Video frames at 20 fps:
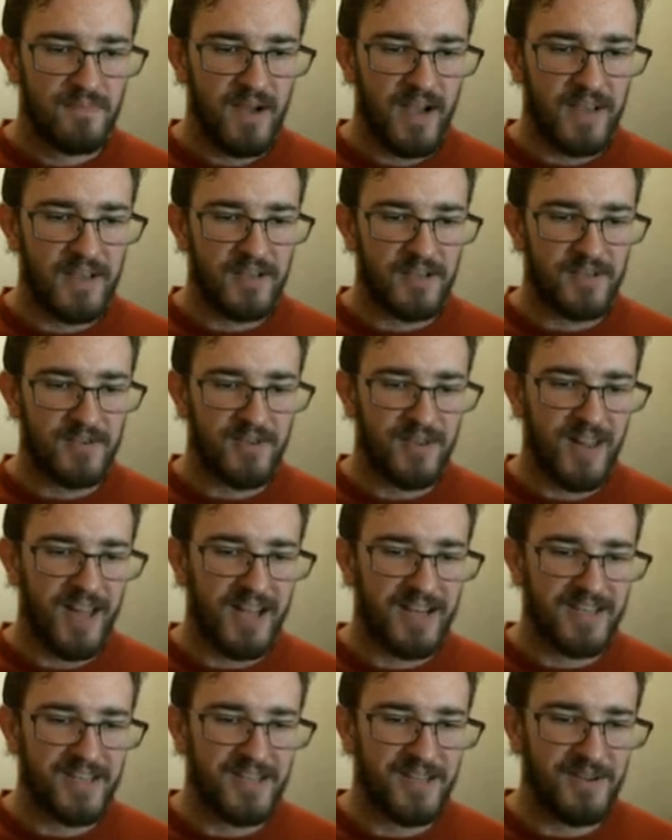I usually
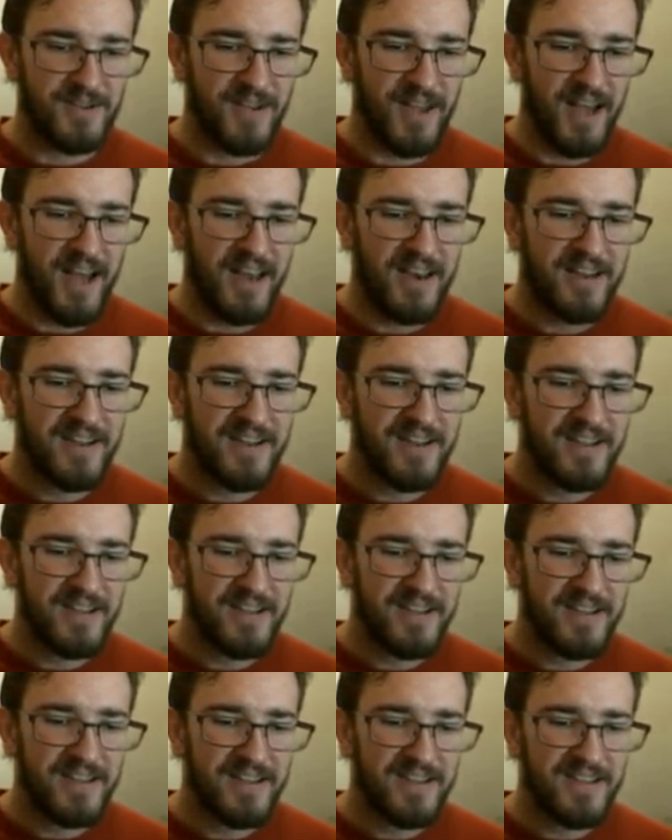like to do that.
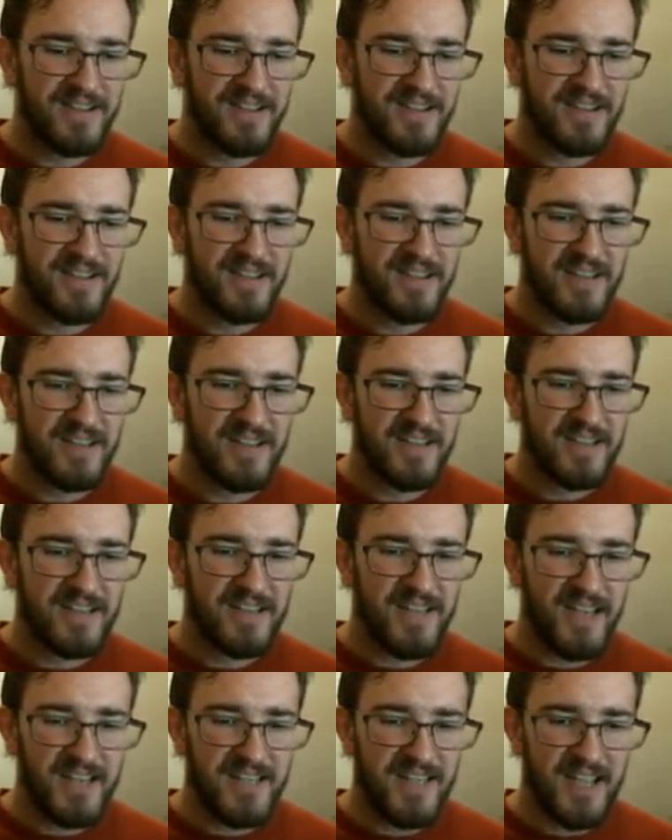
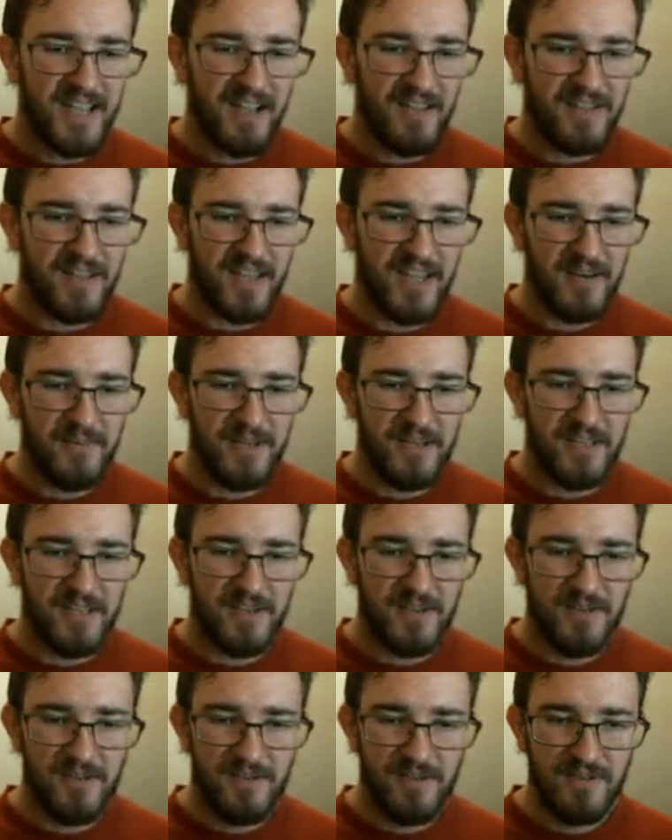Did that take out the enemy
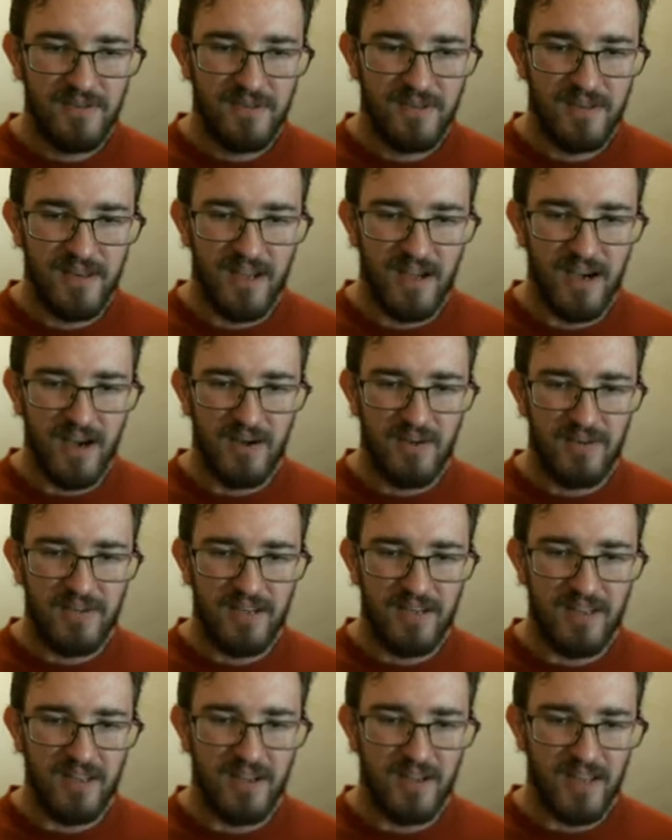too? No,
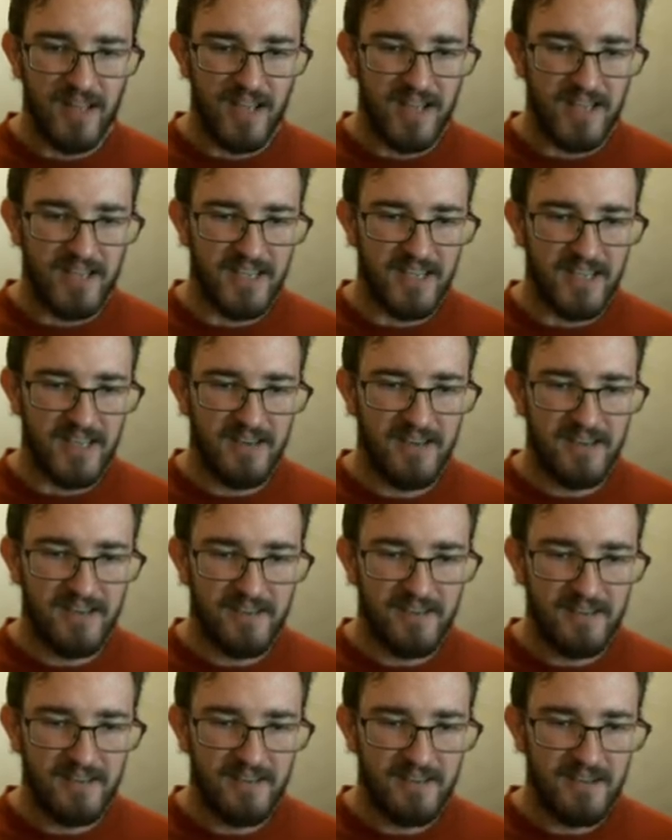doesn't look like it did.
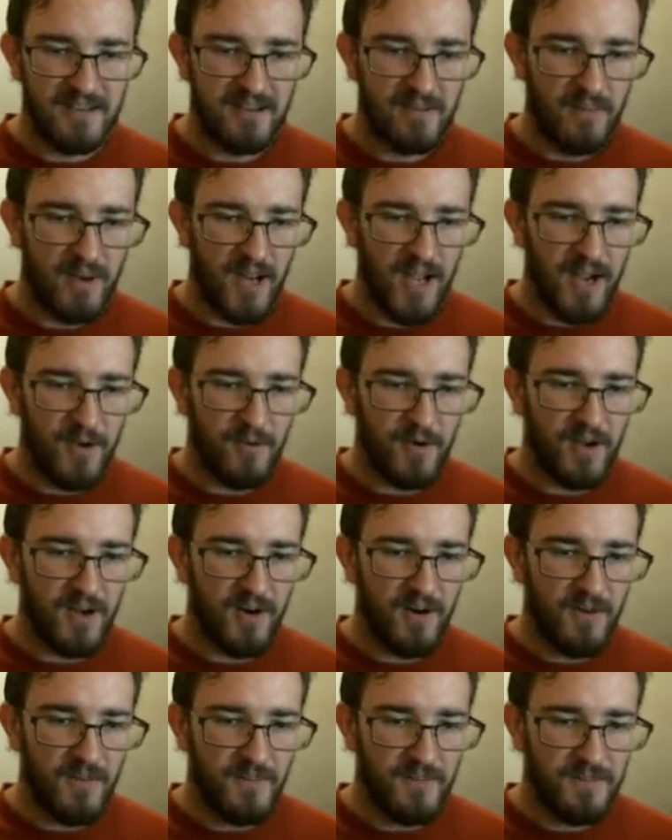But I
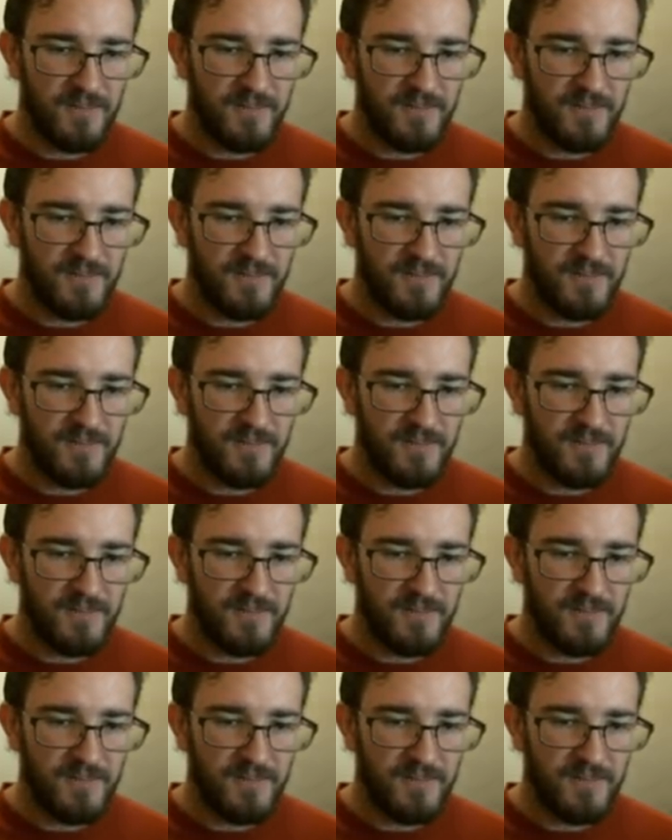will.